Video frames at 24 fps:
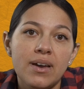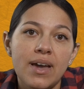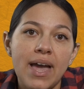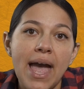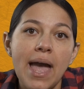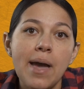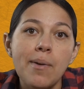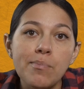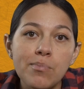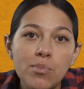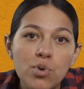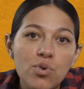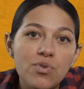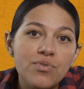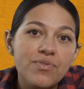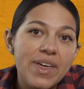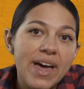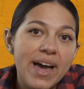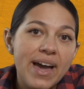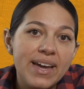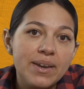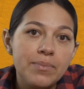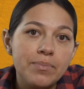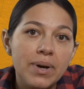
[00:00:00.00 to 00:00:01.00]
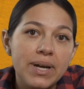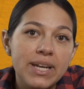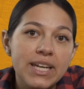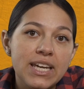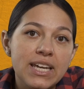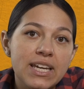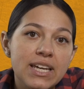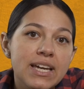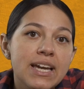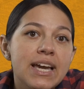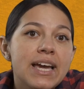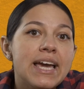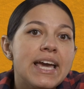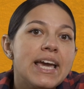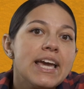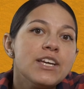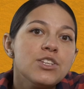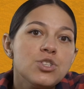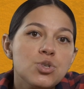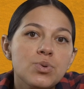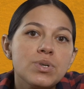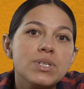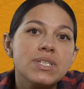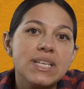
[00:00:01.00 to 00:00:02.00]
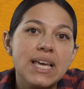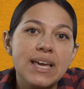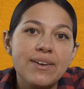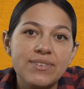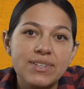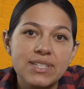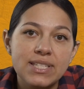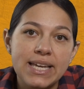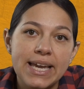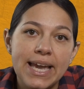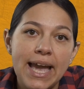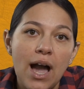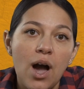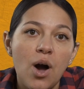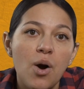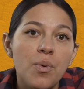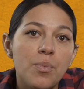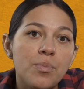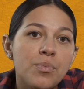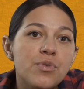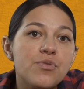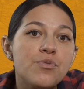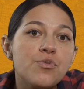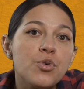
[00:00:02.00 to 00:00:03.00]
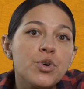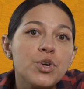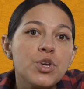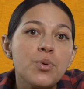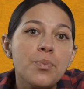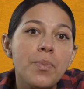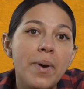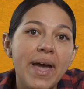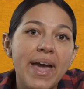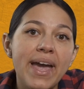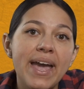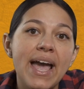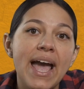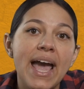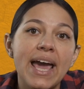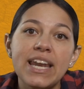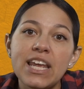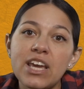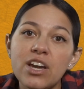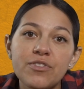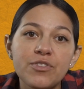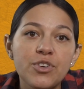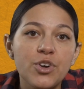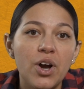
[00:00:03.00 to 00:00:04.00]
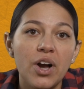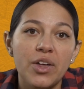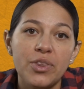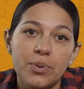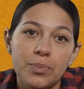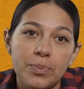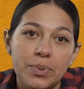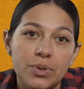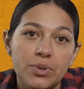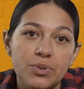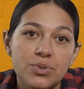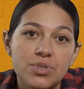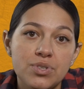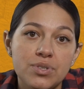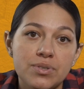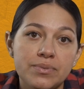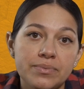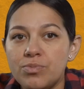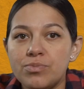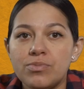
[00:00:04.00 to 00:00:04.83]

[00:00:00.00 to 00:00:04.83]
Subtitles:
and move that money into a savings account before you pay any of your other bills.